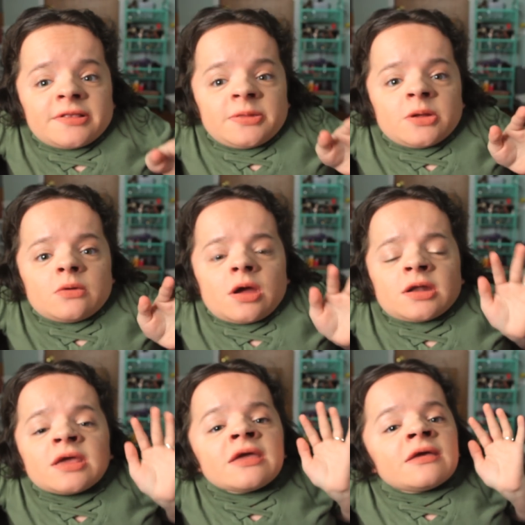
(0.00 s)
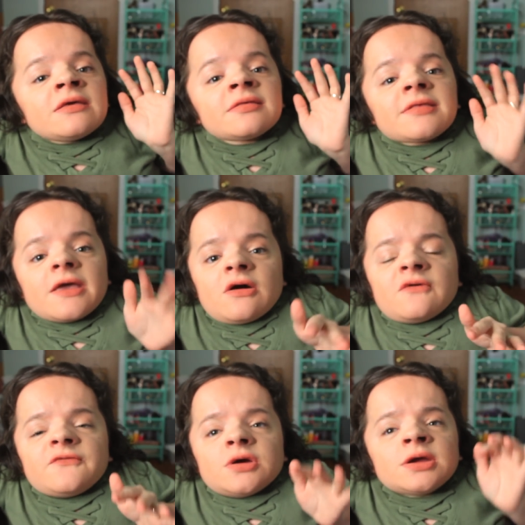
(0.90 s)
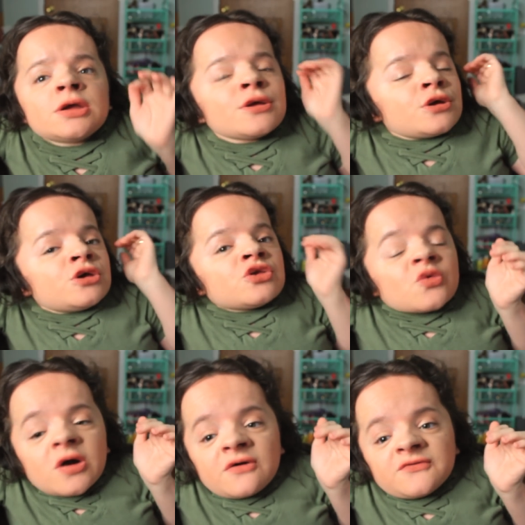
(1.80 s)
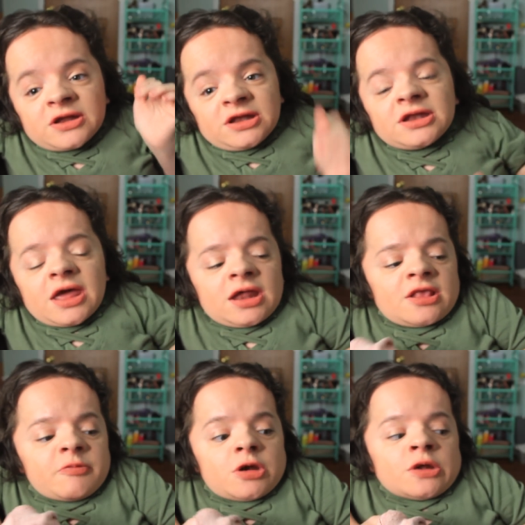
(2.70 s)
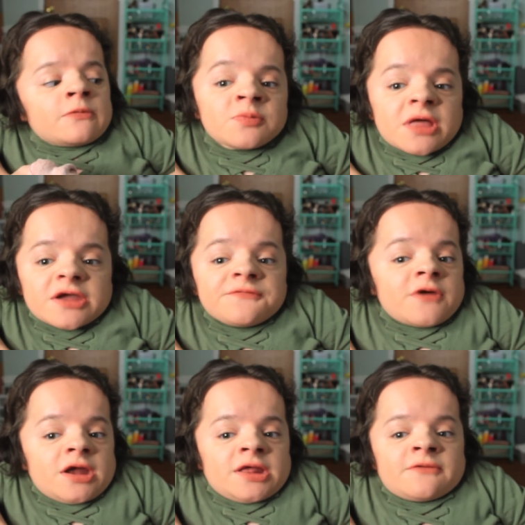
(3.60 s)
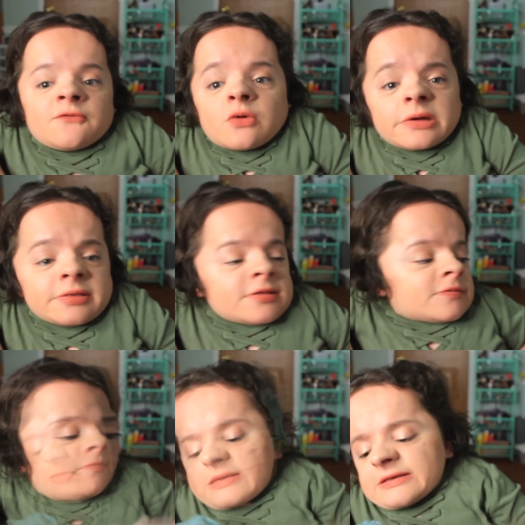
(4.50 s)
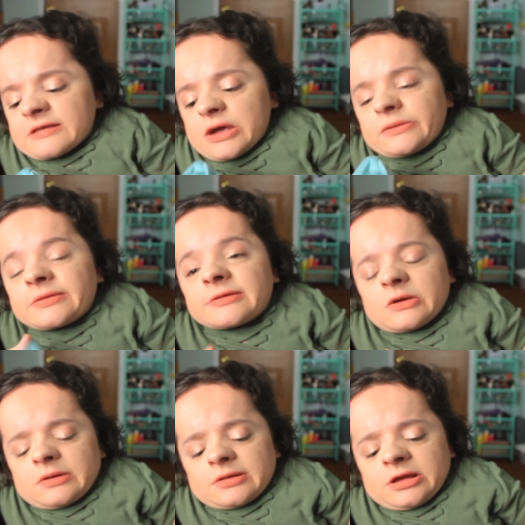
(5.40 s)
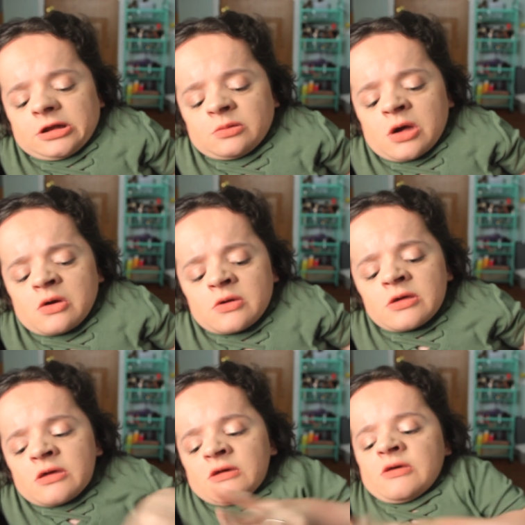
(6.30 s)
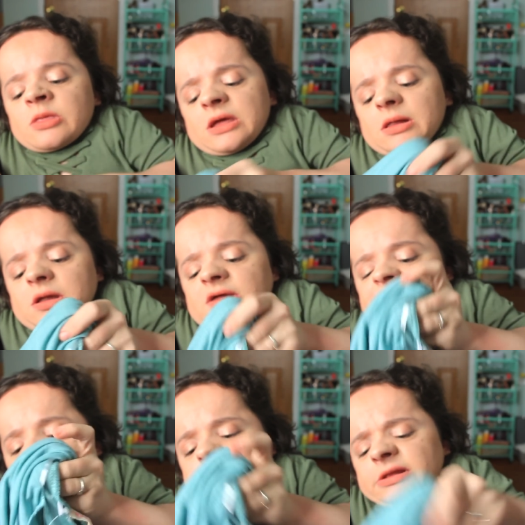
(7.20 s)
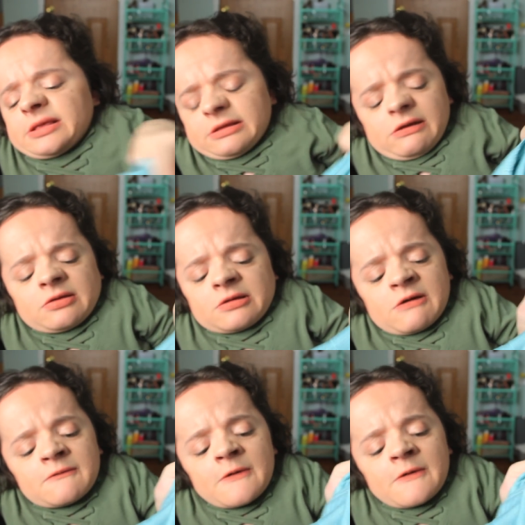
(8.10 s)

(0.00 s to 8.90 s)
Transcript: and they were on sale for $12.99 as part of Black Friday, of course. This I was so excited about. They all have varsity style stuff.